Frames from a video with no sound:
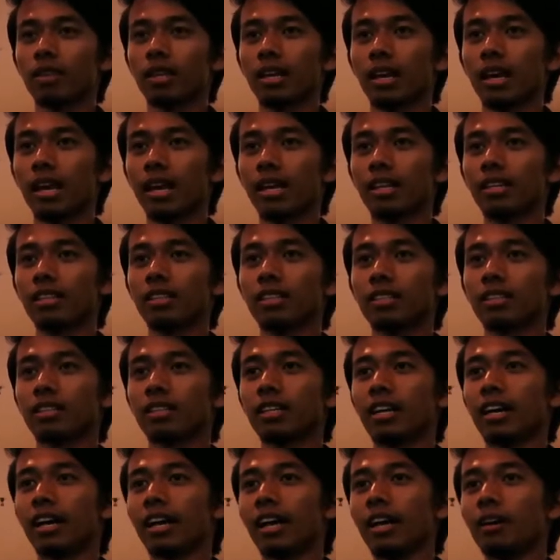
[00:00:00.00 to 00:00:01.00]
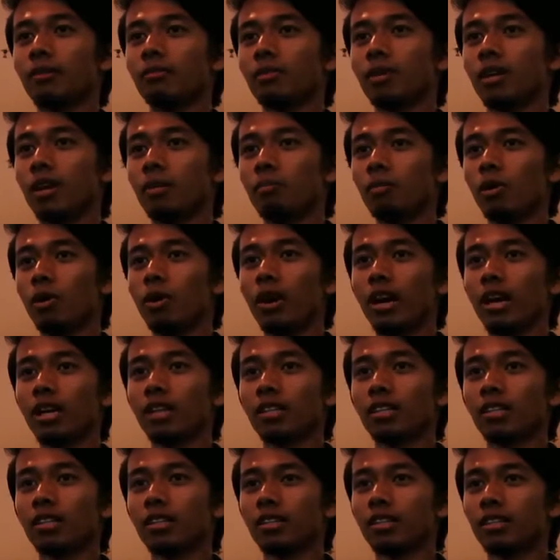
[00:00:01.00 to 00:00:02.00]
And I am number
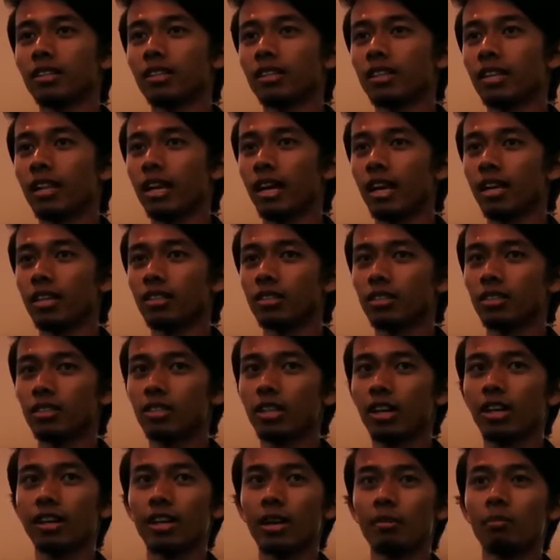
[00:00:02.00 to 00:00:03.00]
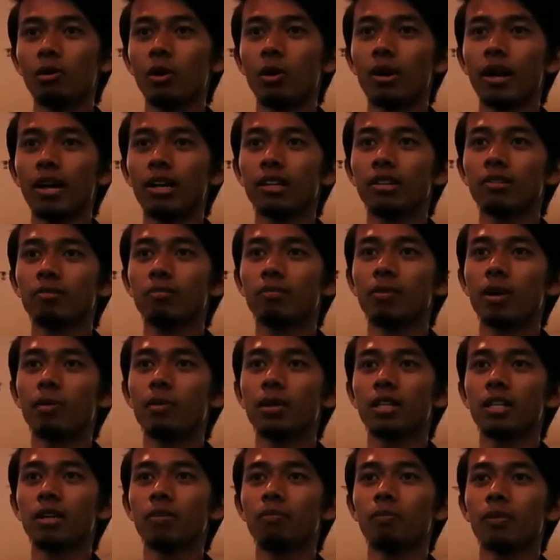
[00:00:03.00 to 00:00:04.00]
one and still number one
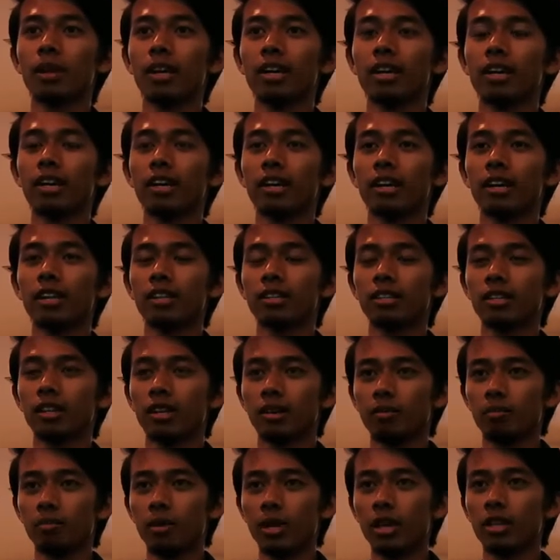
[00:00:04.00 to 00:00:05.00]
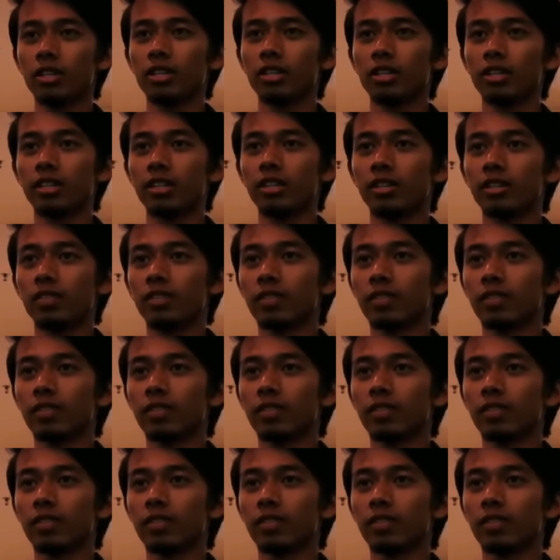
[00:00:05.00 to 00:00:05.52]
badminton player in Malaysia.